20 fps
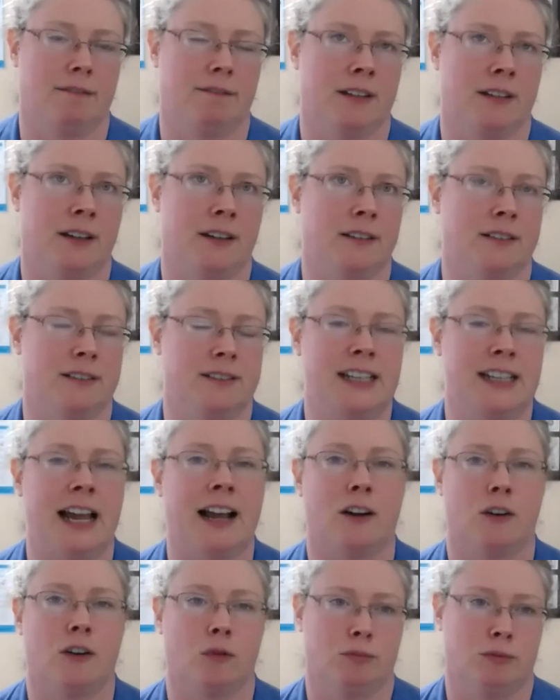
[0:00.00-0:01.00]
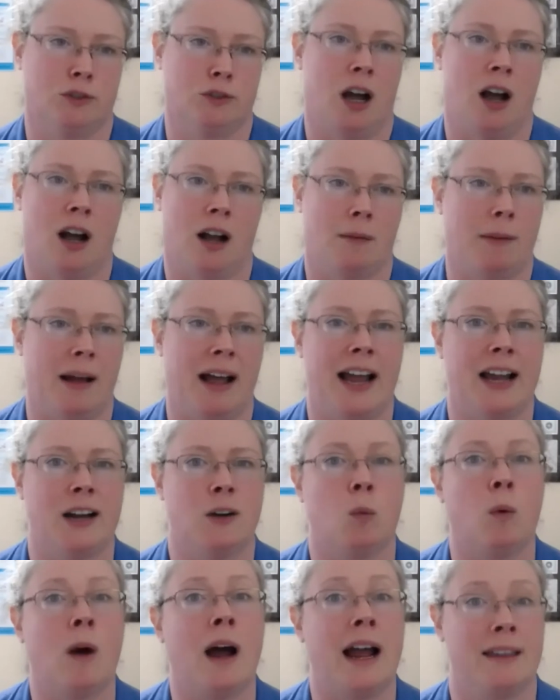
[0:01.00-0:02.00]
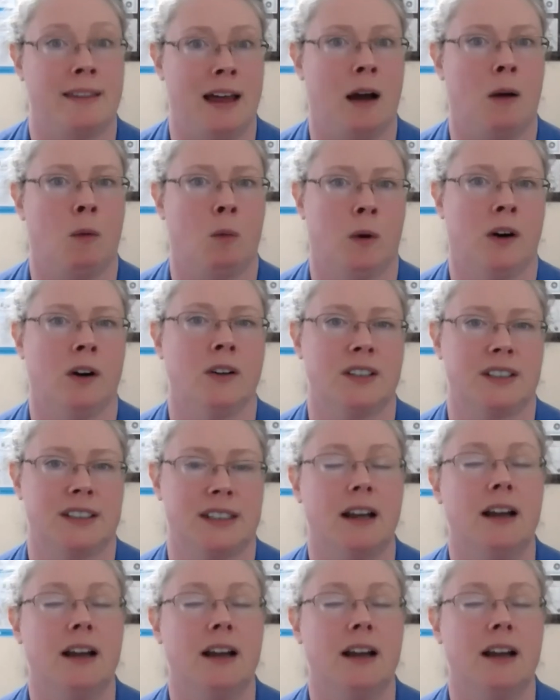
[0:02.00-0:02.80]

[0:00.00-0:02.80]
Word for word: the tech talk behind why that works.